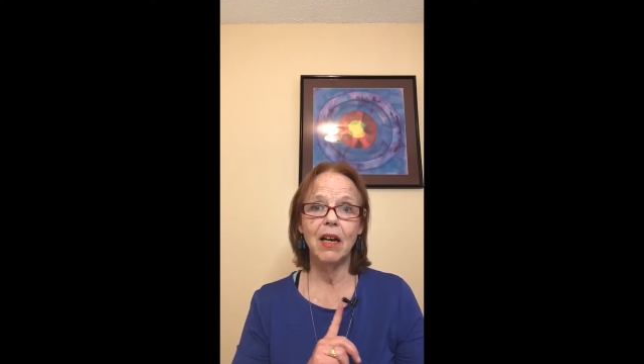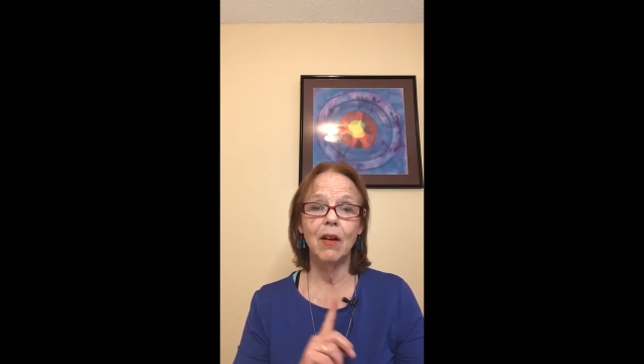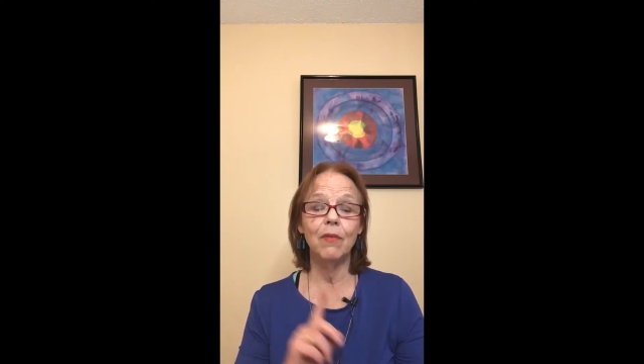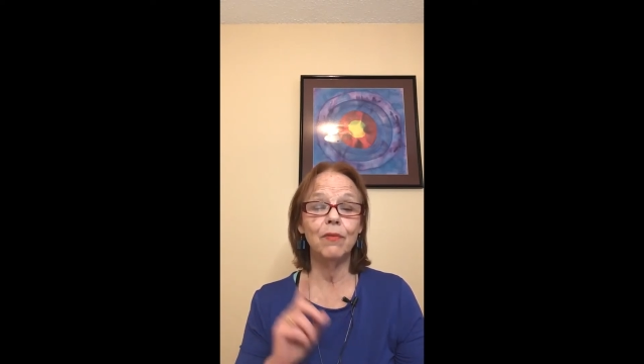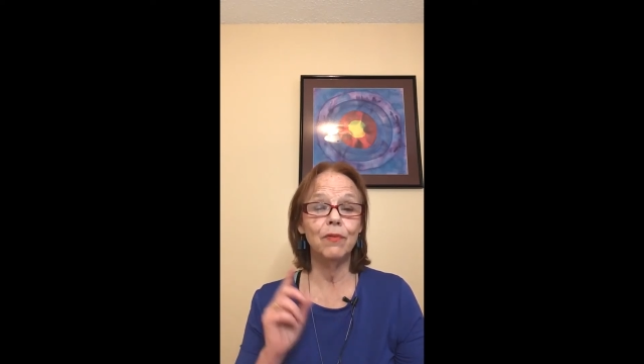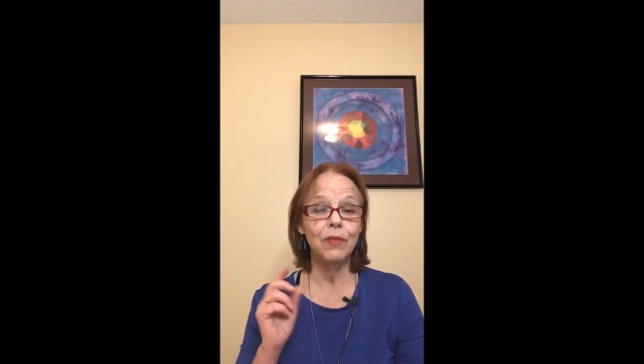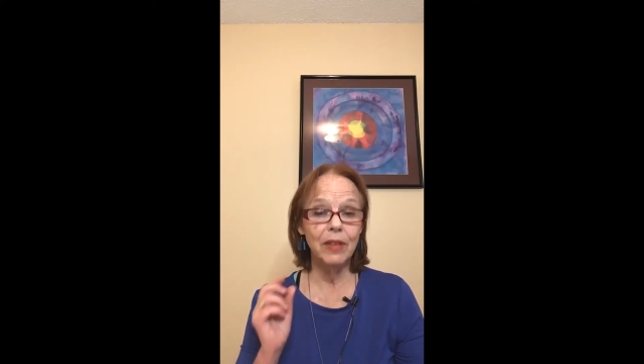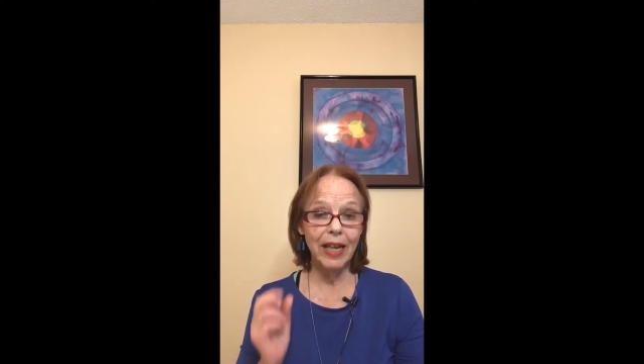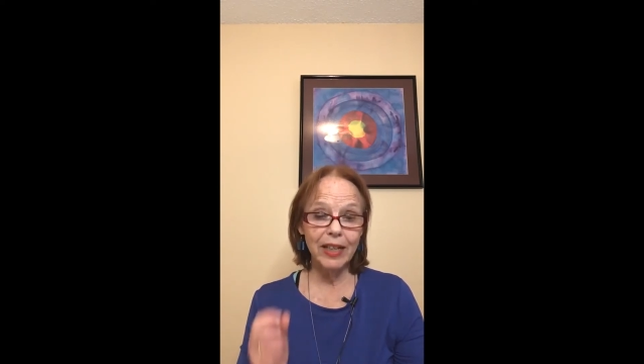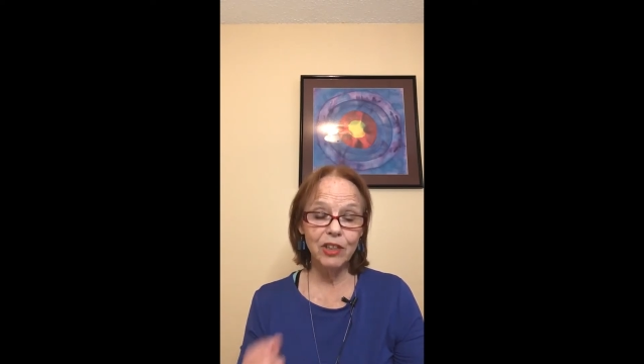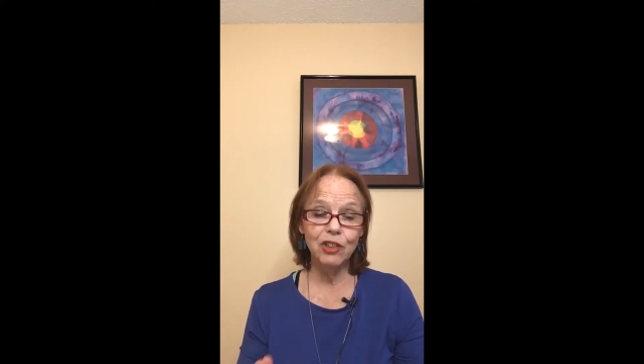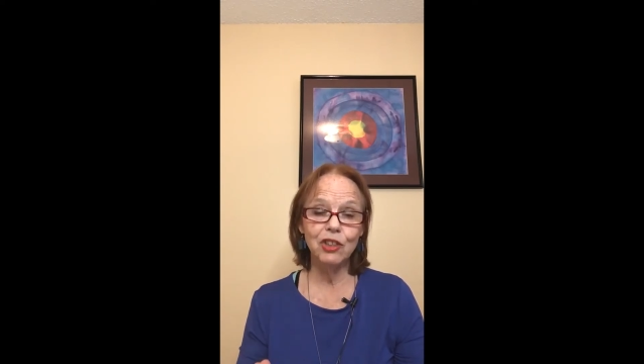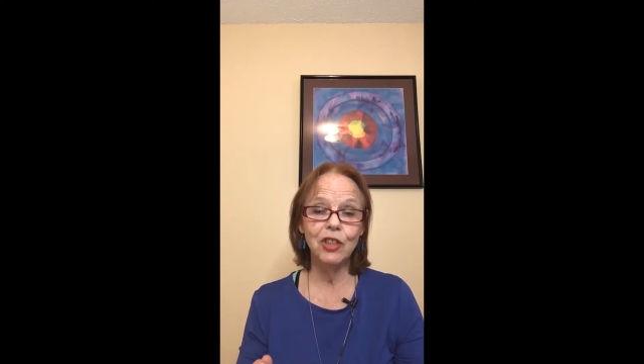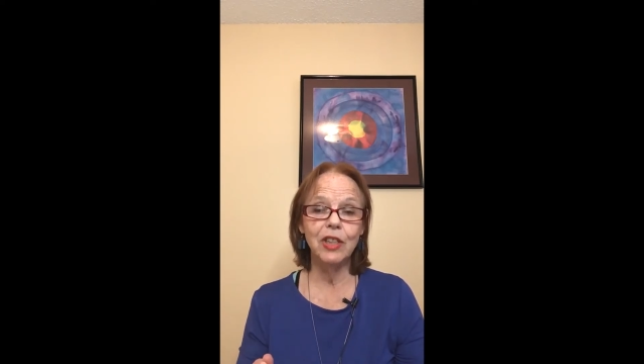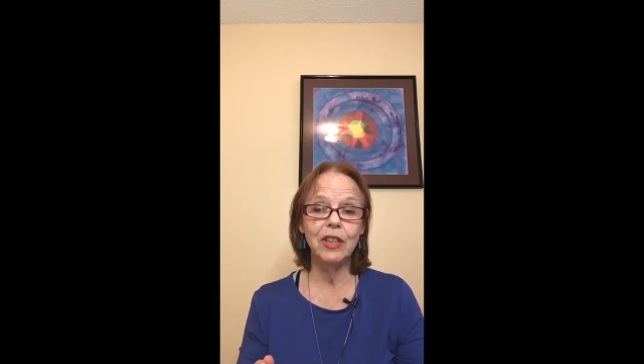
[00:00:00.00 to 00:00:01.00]

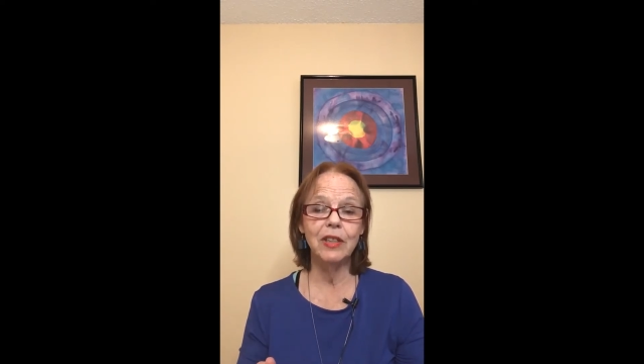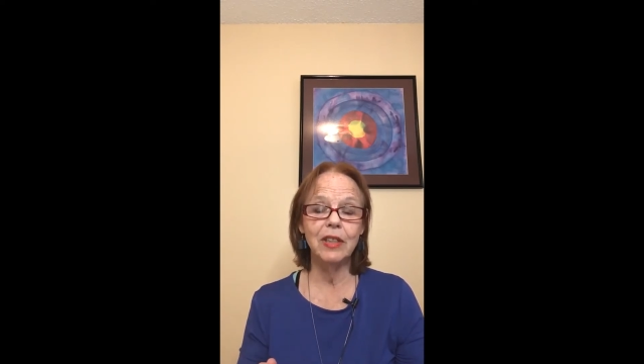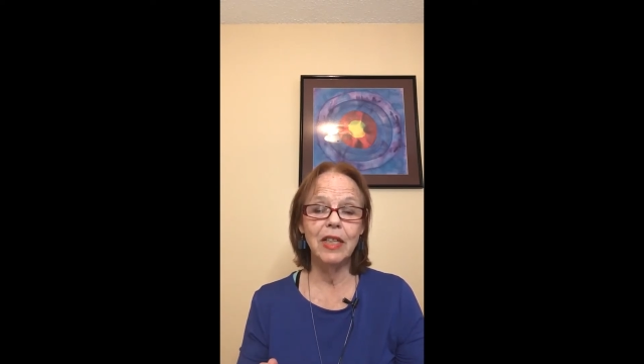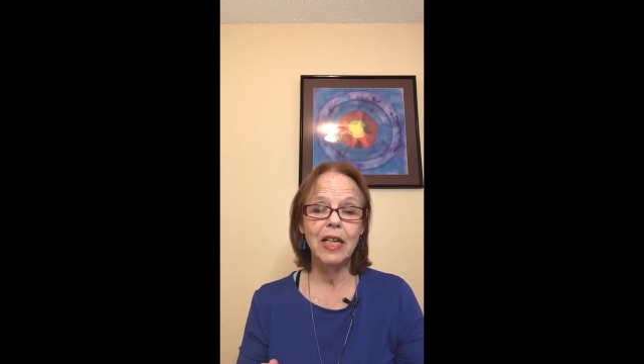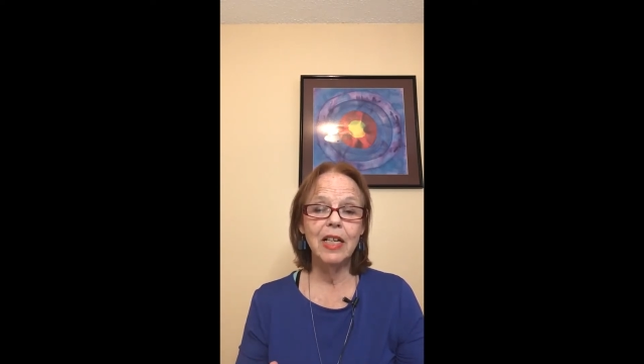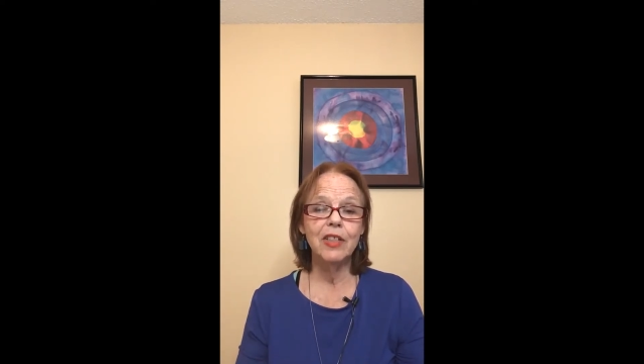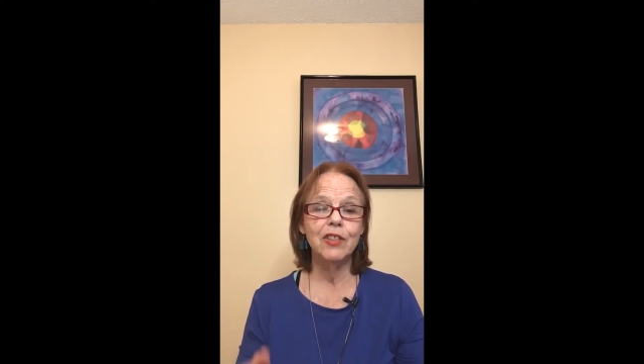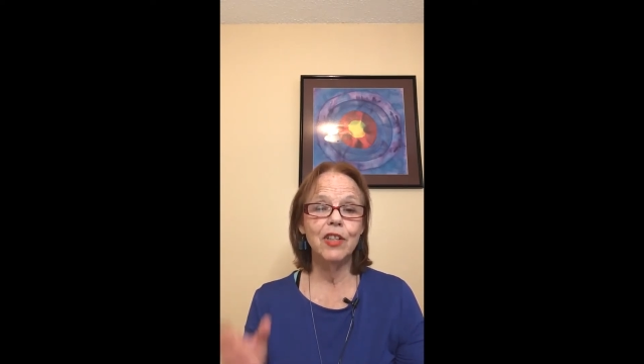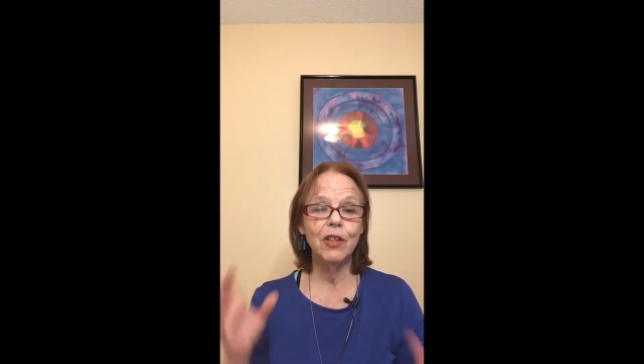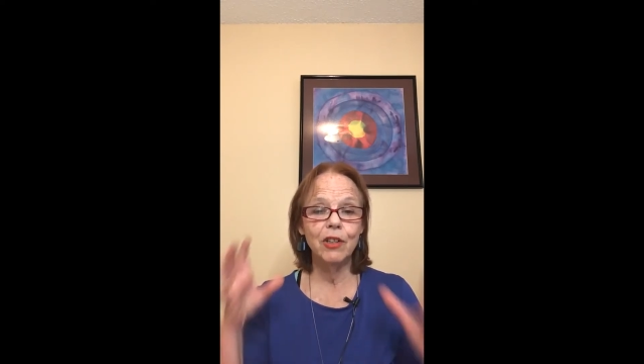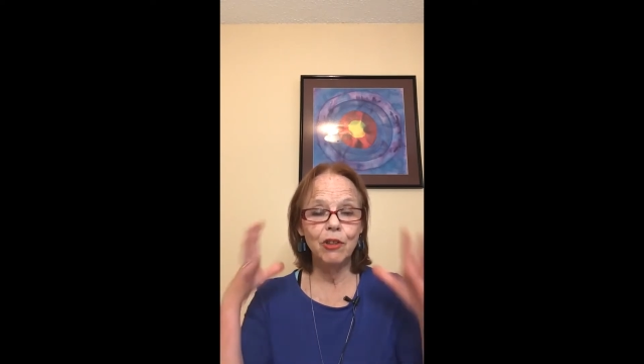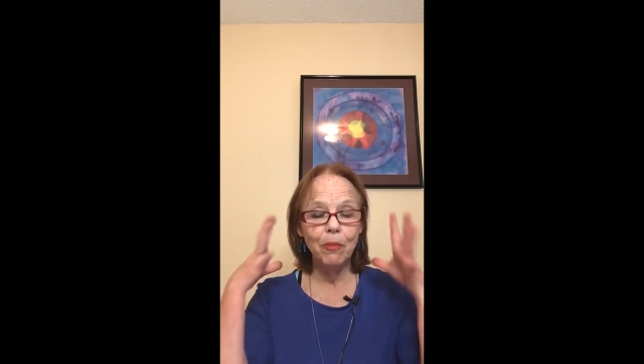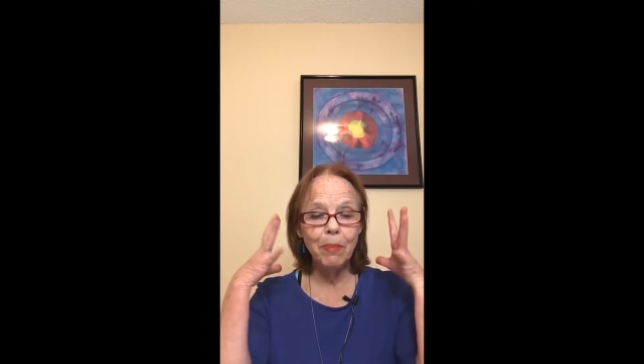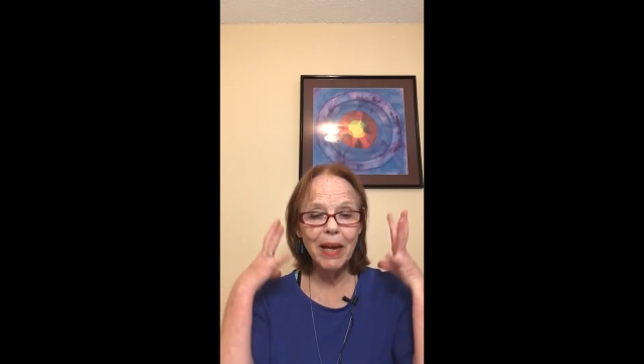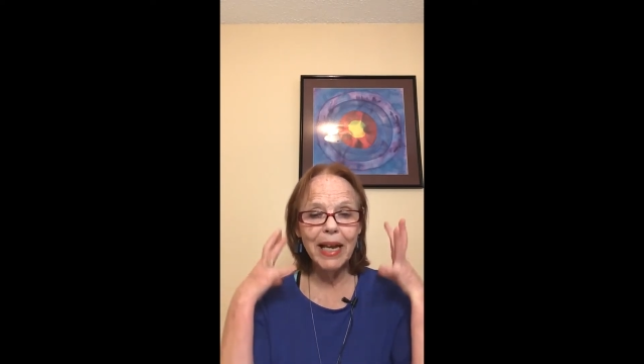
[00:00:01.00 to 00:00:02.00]
flexion.
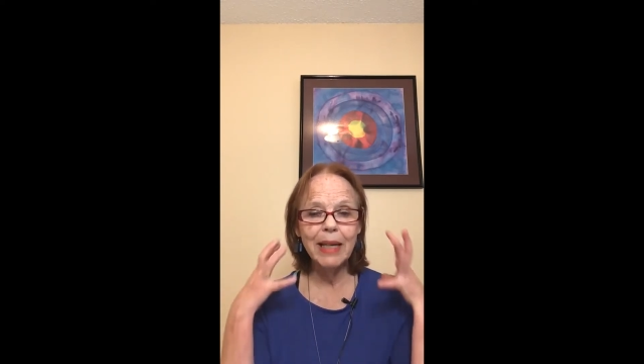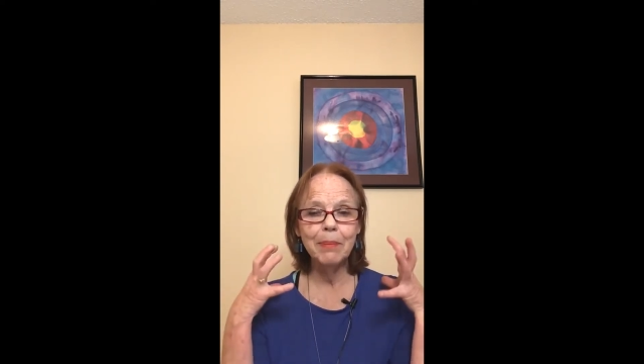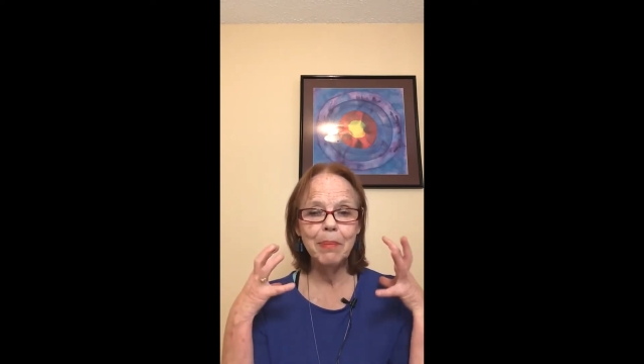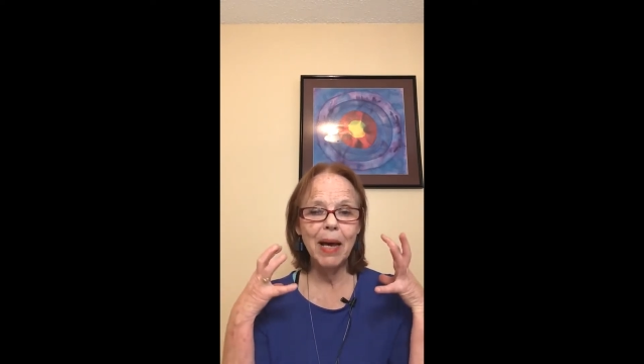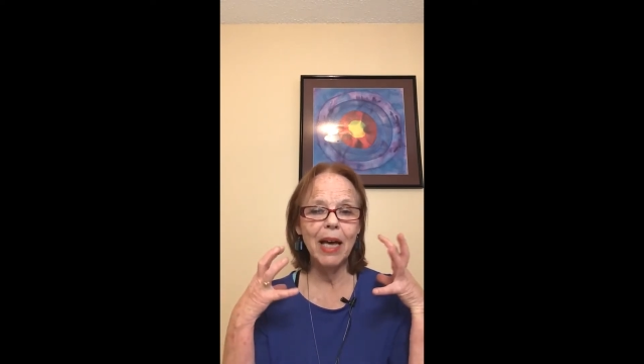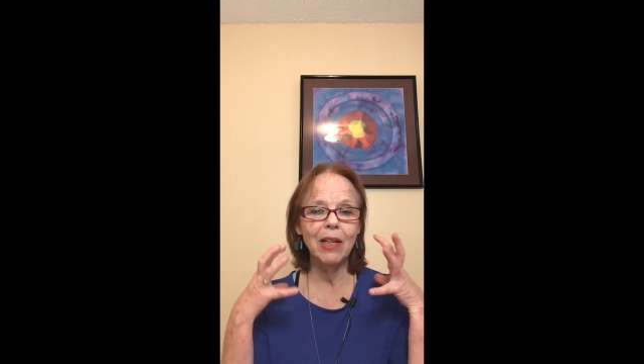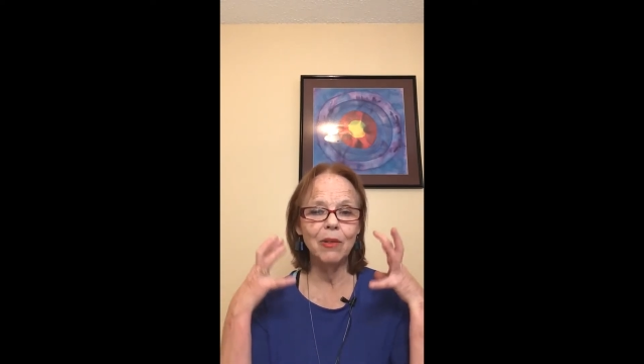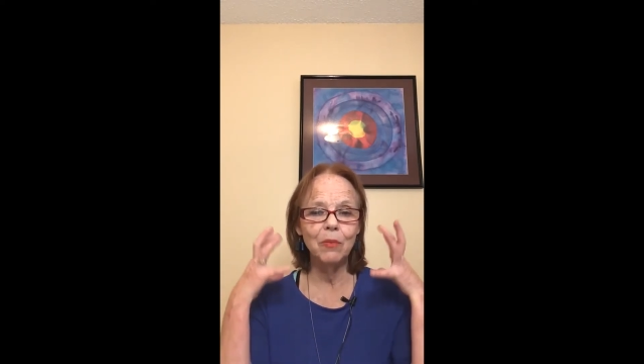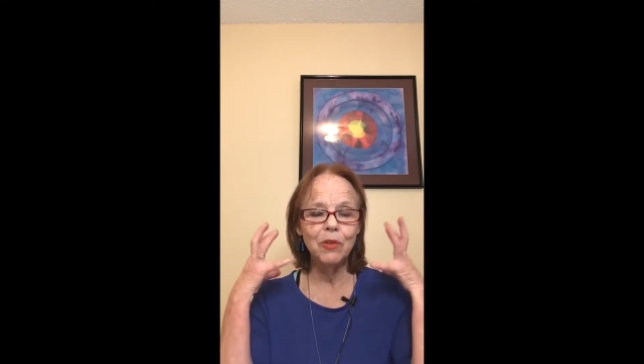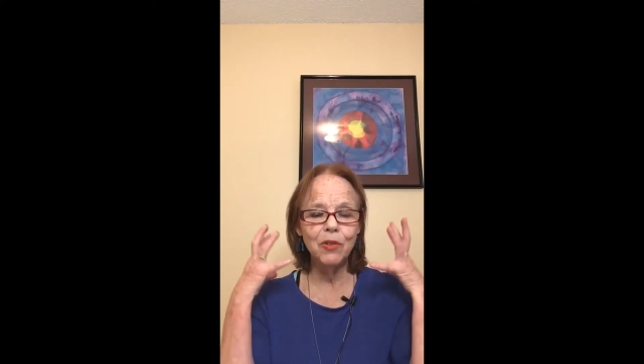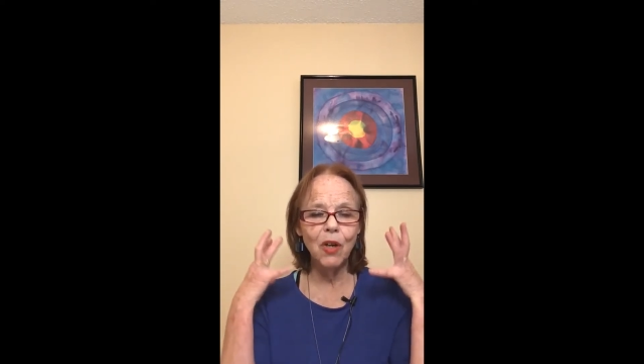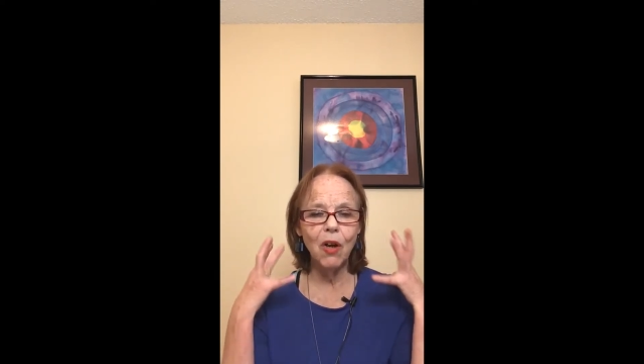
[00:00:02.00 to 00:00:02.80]
So her pain pattern was